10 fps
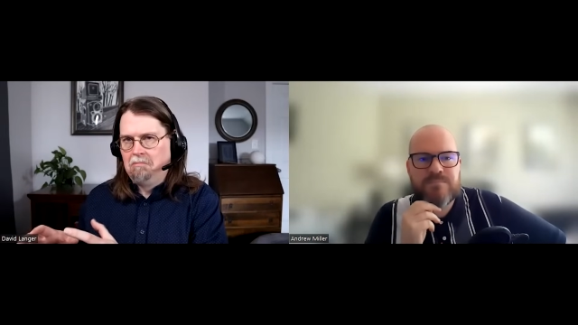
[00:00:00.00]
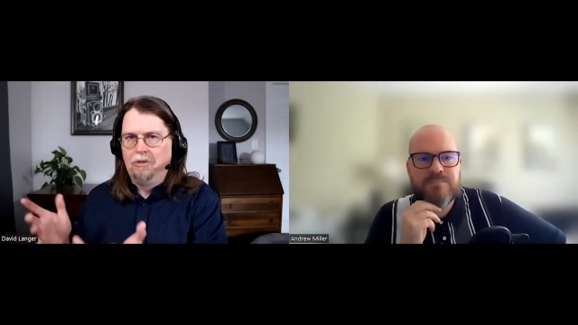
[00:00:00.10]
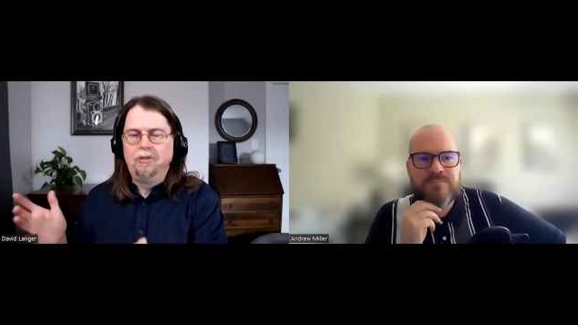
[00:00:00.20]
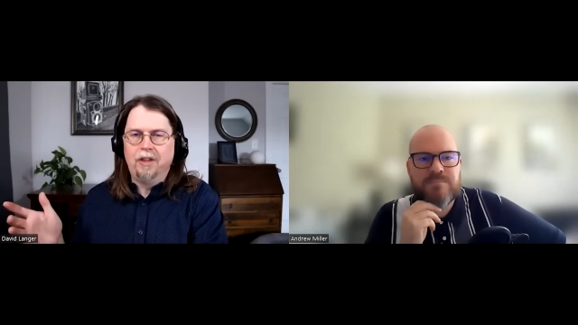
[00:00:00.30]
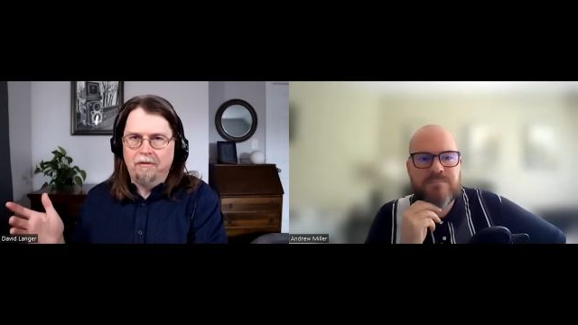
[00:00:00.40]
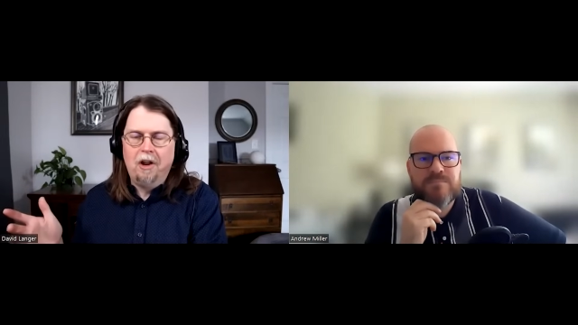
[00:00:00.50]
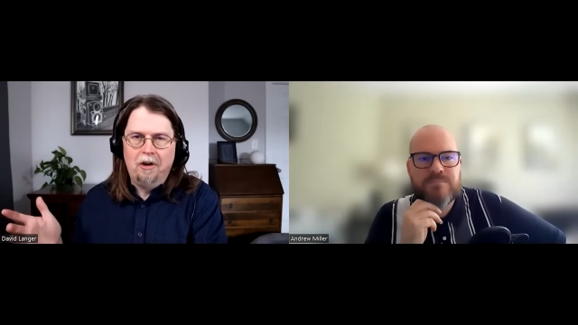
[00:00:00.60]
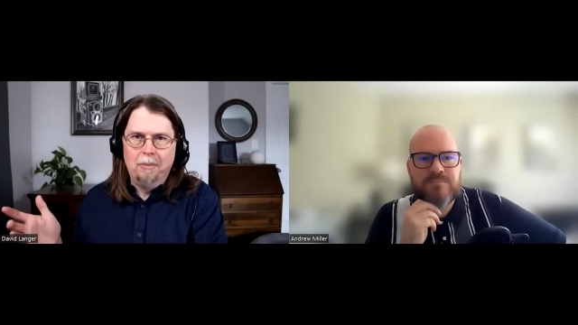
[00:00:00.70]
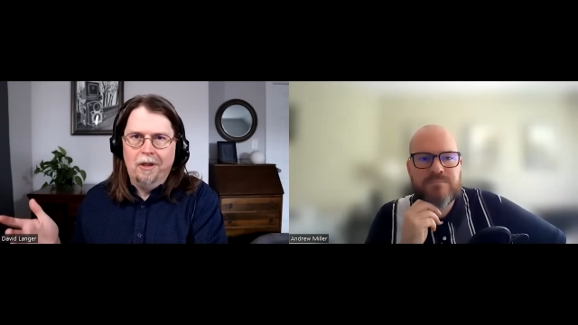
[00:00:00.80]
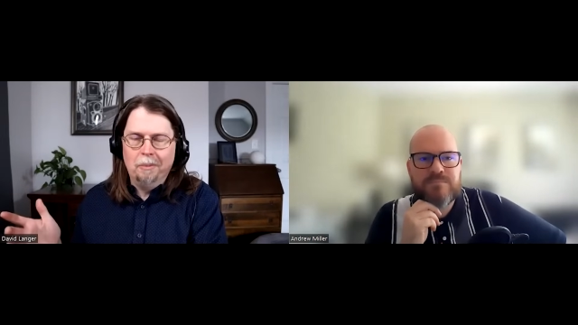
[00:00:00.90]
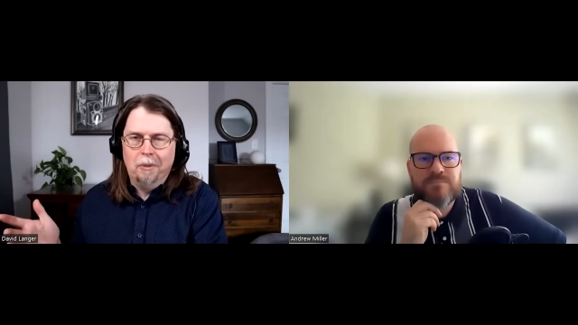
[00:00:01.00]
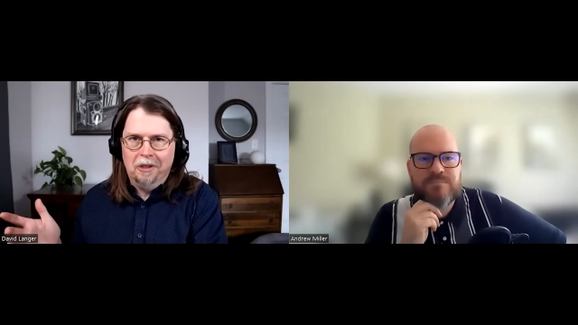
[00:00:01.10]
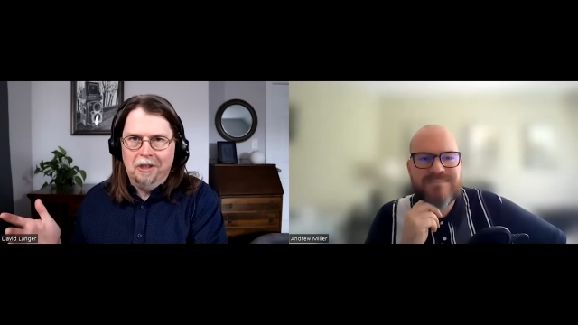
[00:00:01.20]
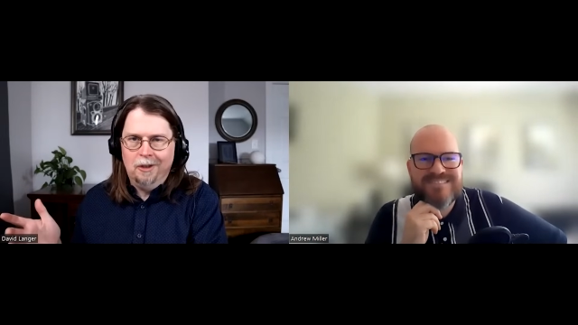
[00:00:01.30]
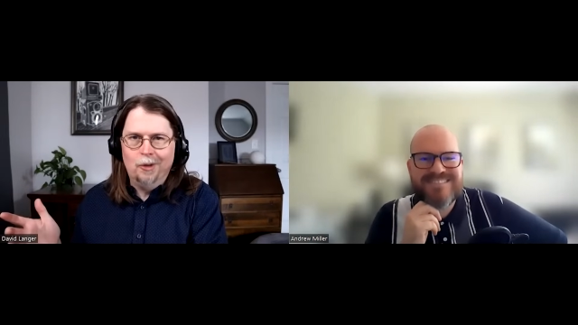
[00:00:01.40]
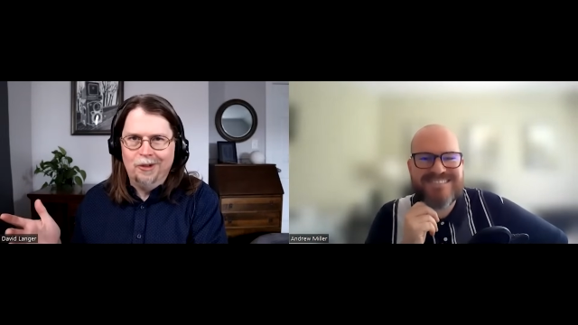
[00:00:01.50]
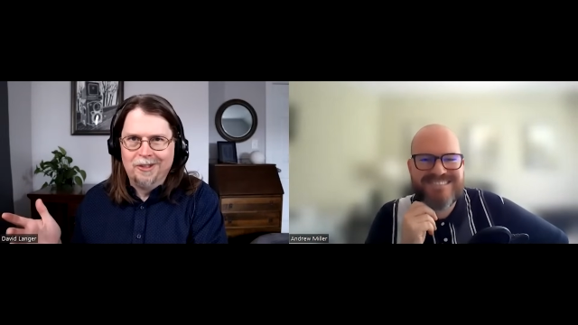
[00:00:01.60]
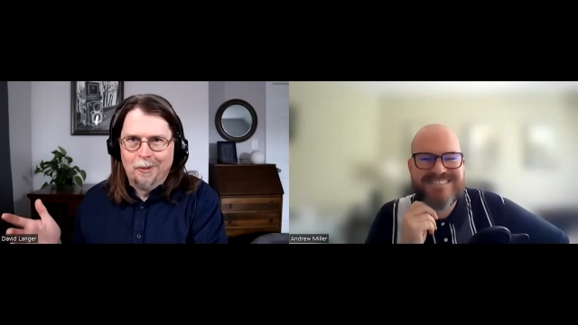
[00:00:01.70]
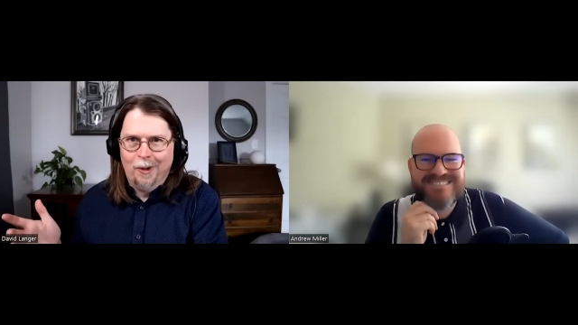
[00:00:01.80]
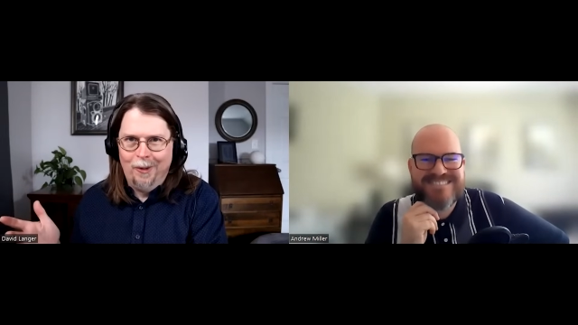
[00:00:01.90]
Speaker 1: 700 plus million users
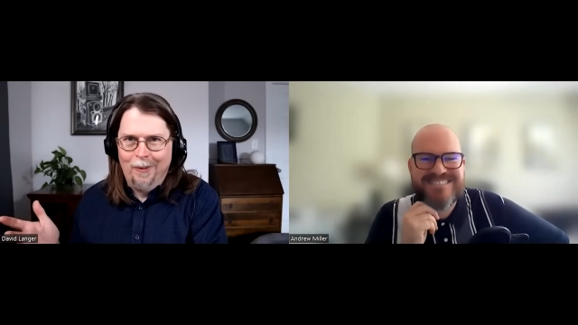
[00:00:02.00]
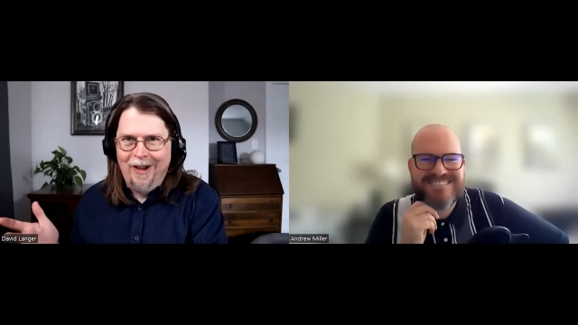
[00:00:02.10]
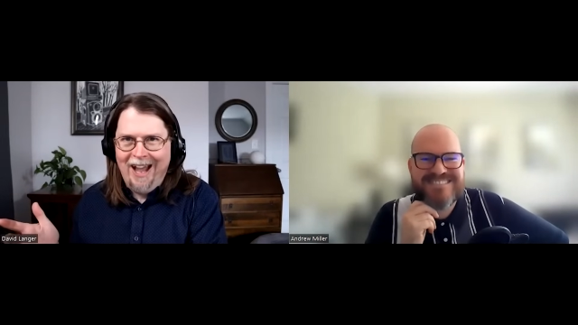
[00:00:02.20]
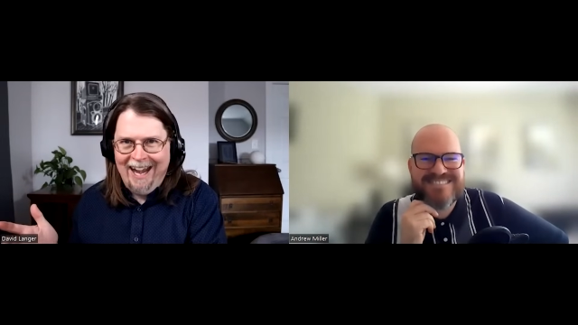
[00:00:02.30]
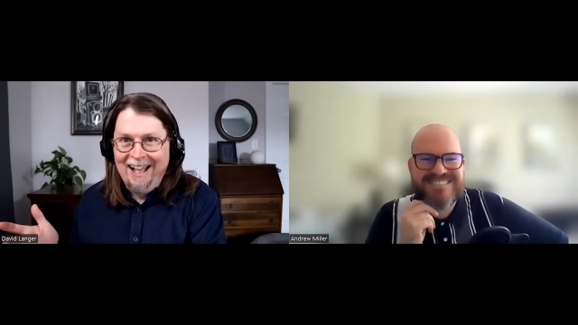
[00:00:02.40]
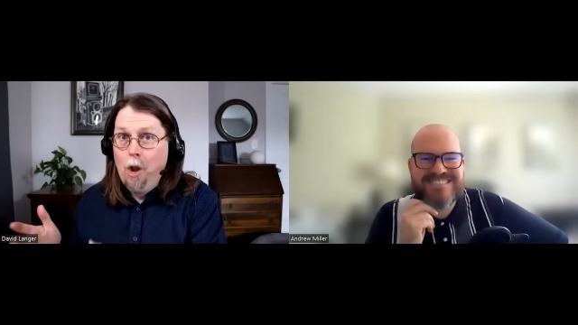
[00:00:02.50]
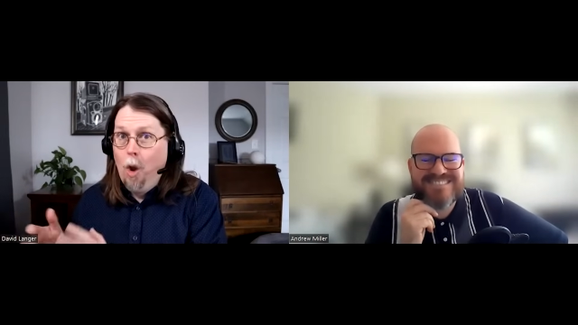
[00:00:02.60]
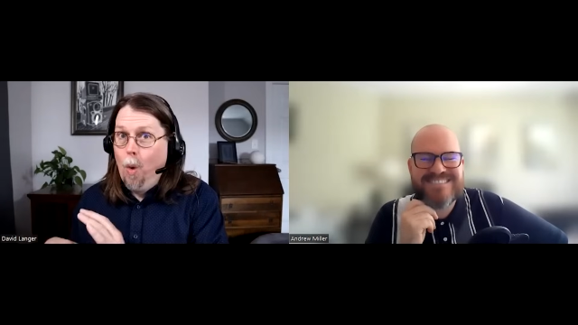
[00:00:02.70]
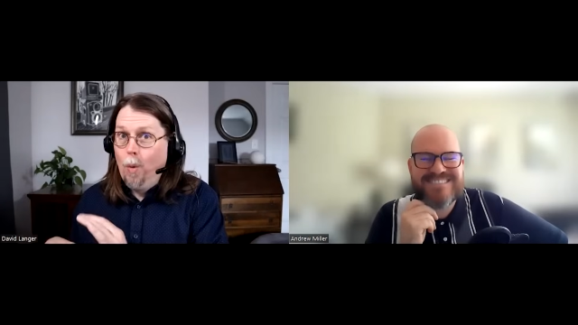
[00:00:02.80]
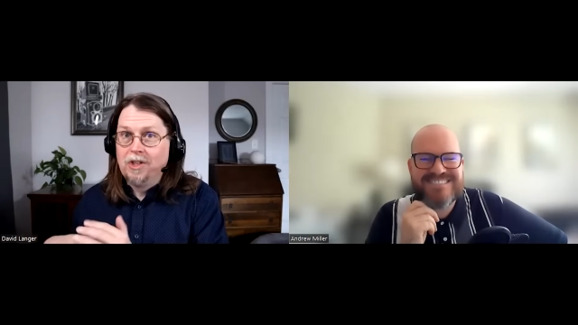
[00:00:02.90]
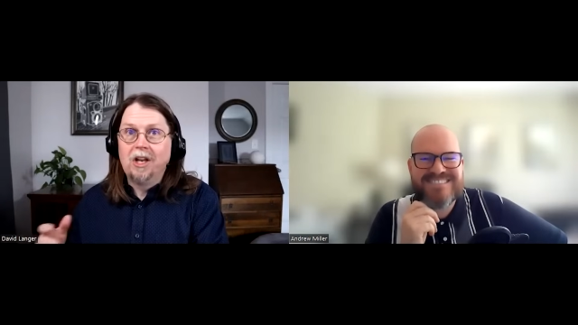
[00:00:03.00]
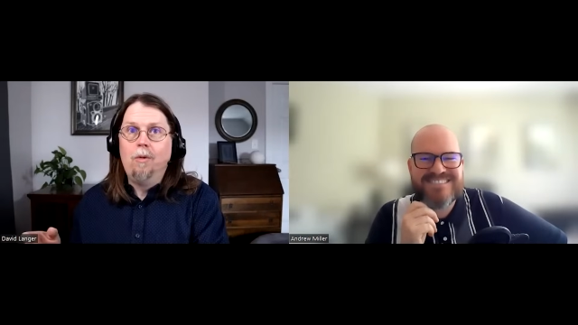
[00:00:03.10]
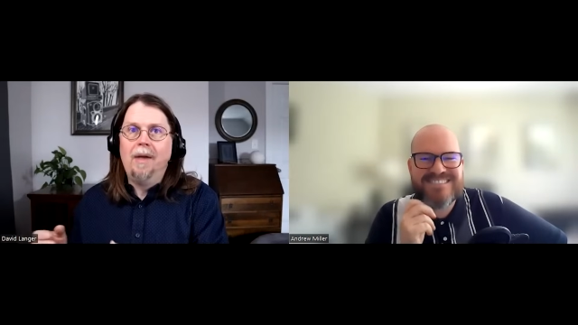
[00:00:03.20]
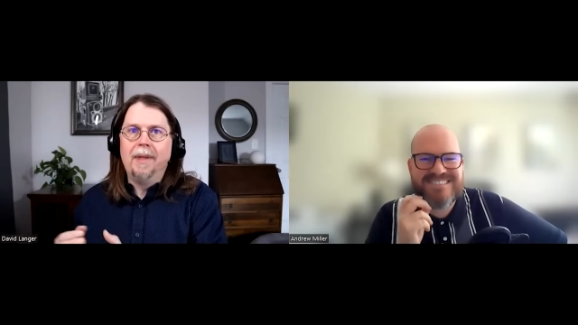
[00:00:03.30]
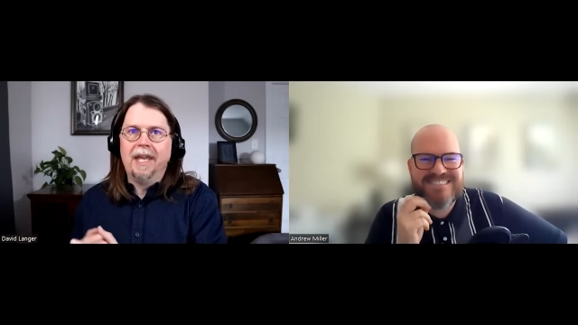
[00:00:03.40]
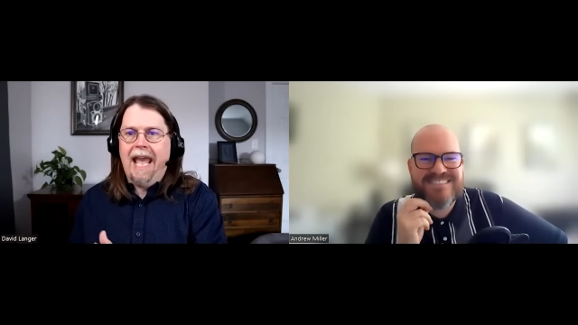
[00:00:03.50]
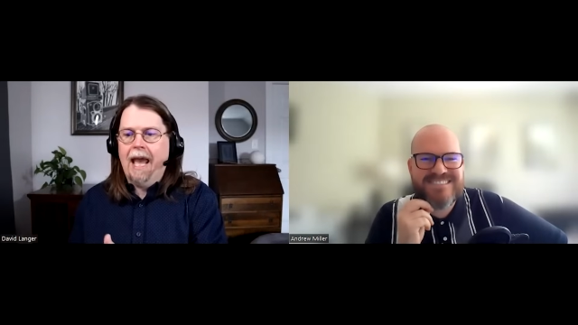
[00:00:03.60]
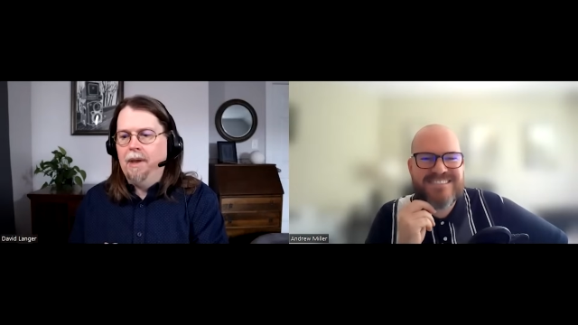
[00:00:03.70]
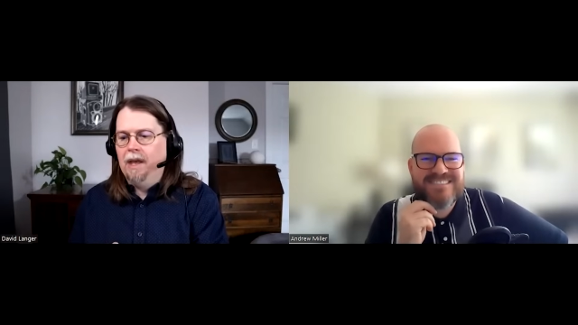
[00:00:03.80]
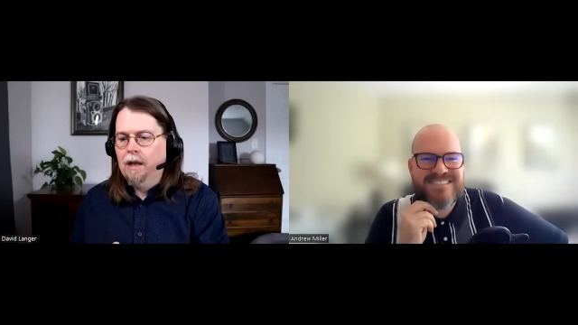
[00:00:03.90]
worldwide, which could run the
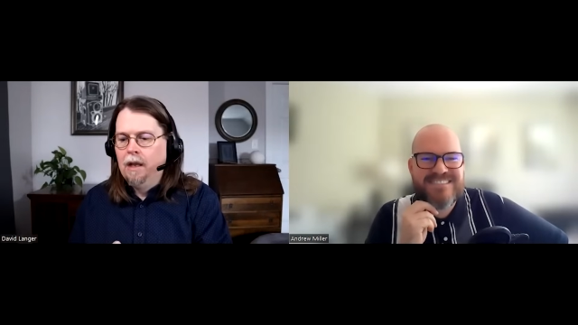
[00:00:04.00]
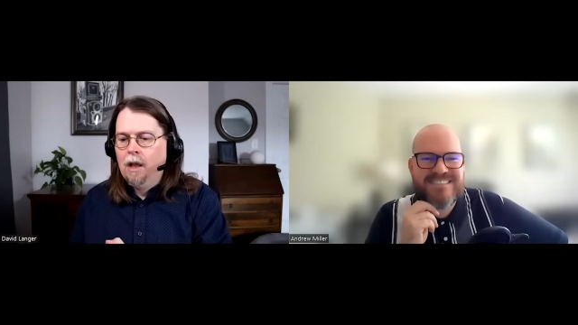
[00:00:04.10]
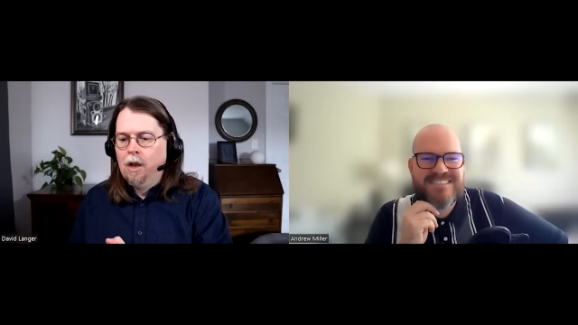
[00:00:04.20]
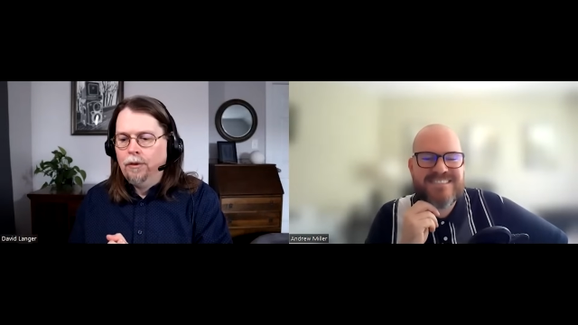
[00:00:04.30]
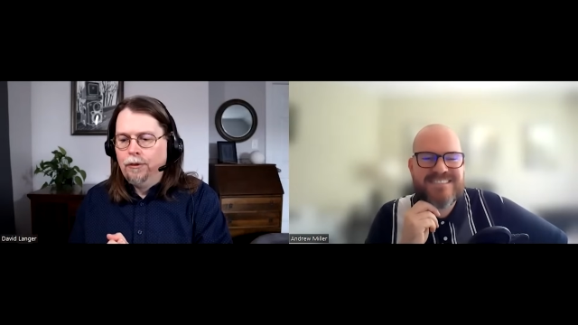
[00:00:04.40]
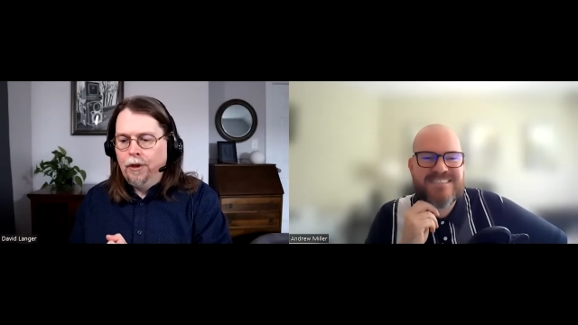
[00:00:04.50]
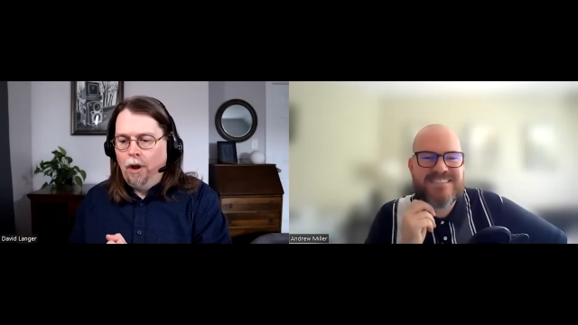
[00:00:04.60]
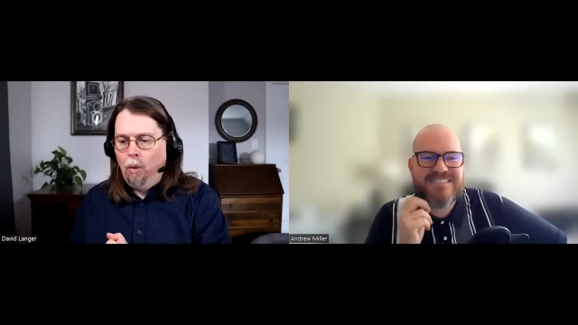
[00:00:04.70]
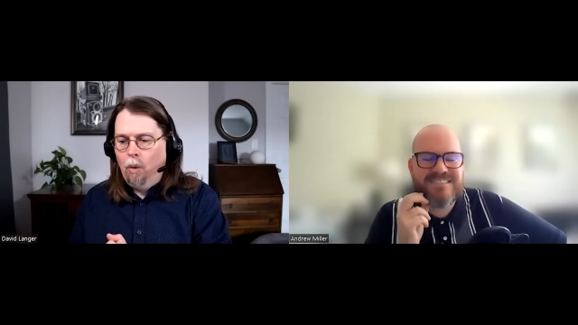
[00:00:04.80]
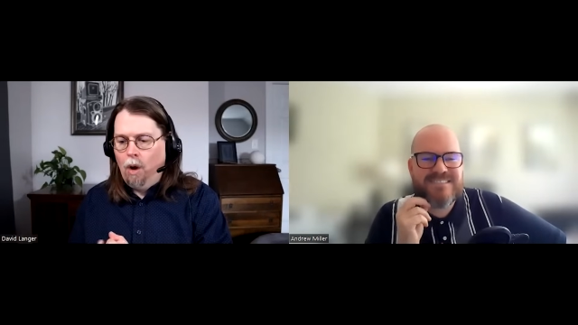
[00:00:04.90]
gamut. So